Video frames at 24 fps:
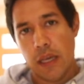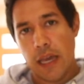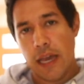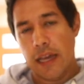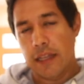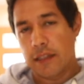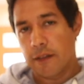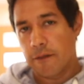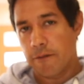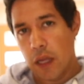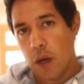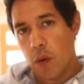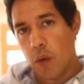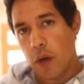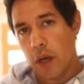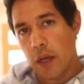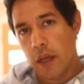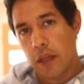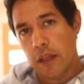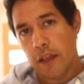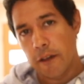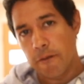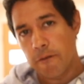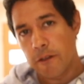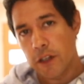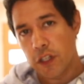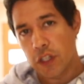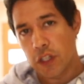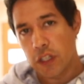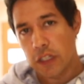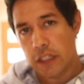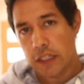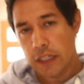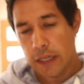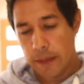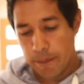has lower
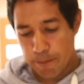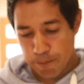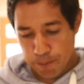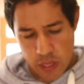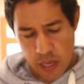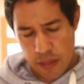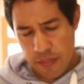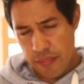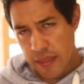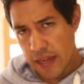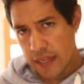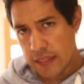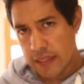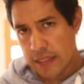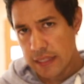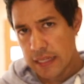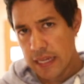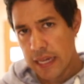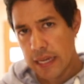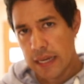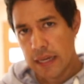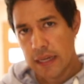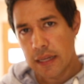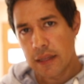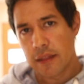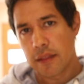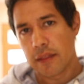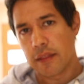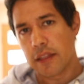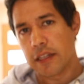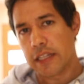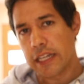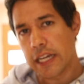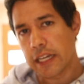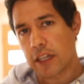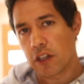efficiency. That said,
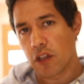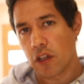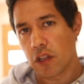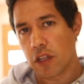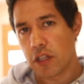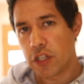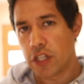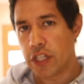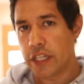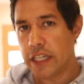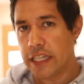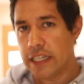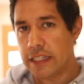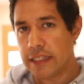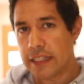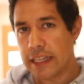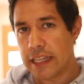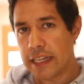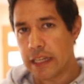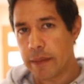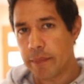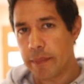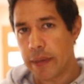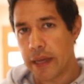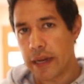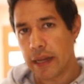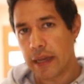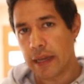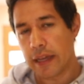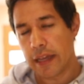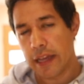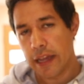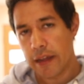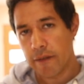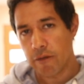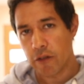the technology is getting better
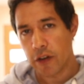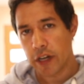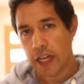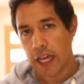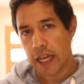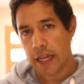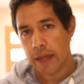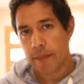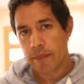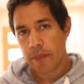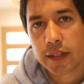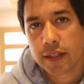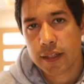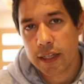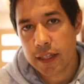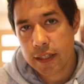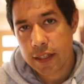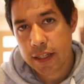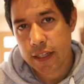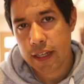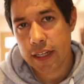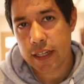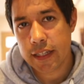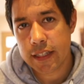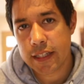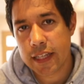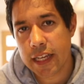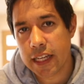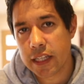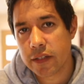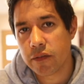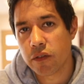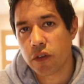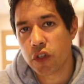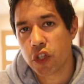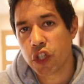every day. CCD
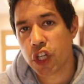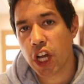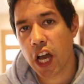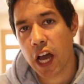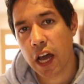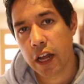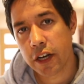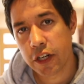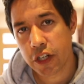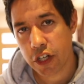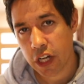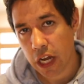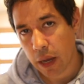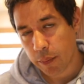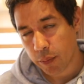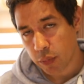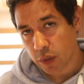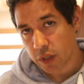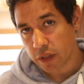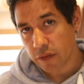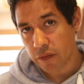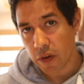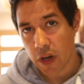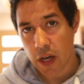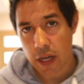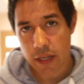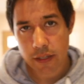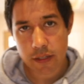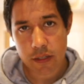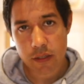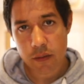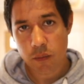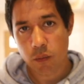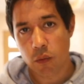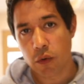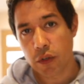stands for charge coupled
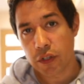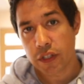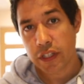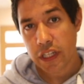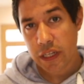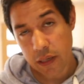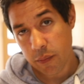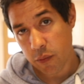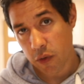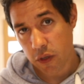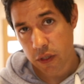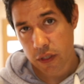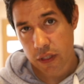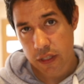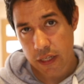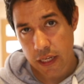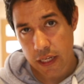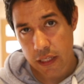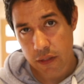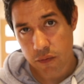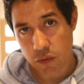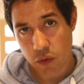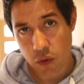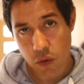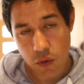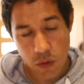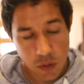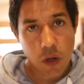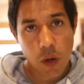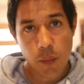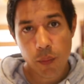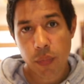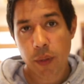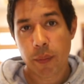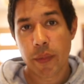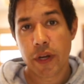device, whereas CMOS stands for
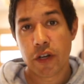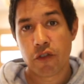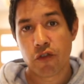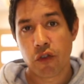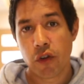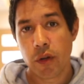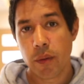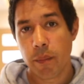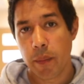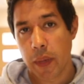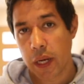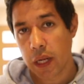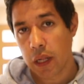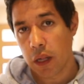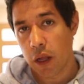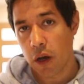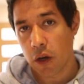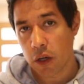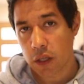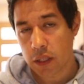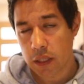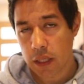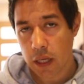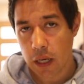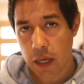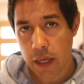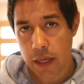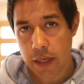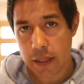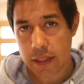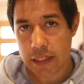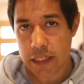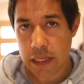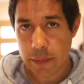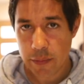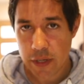complementary metal
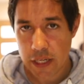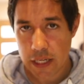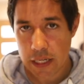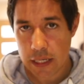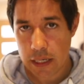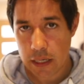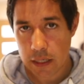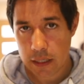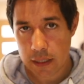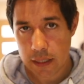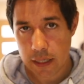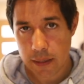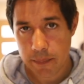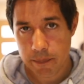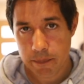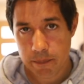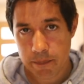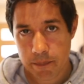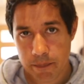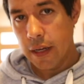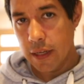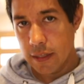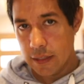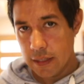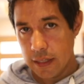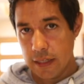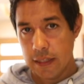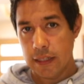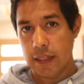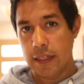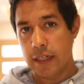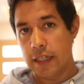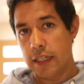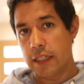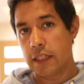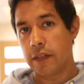oxide semiconductor. Now,
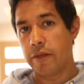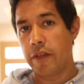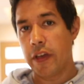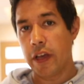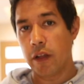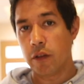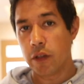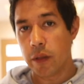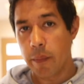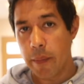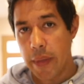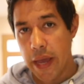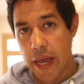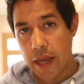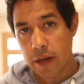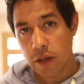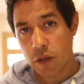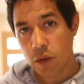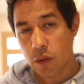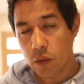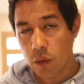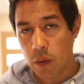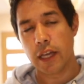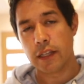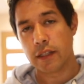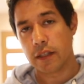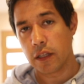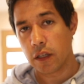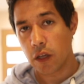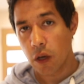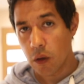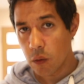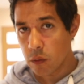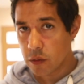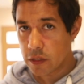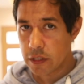CCDs have held the mantle as the
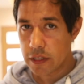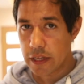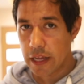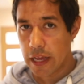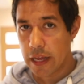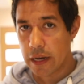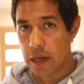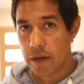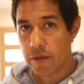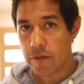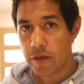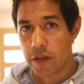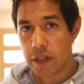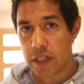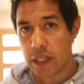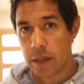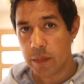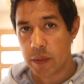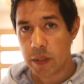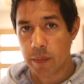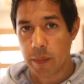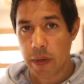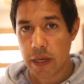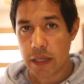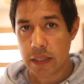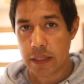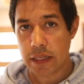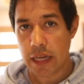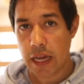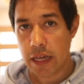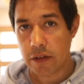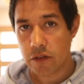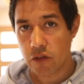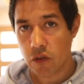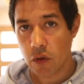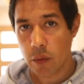gold standard for deep space
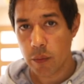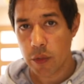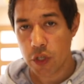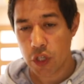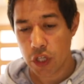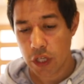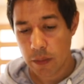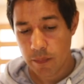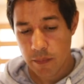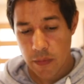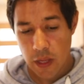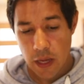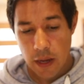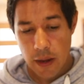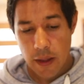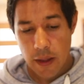astroimaging.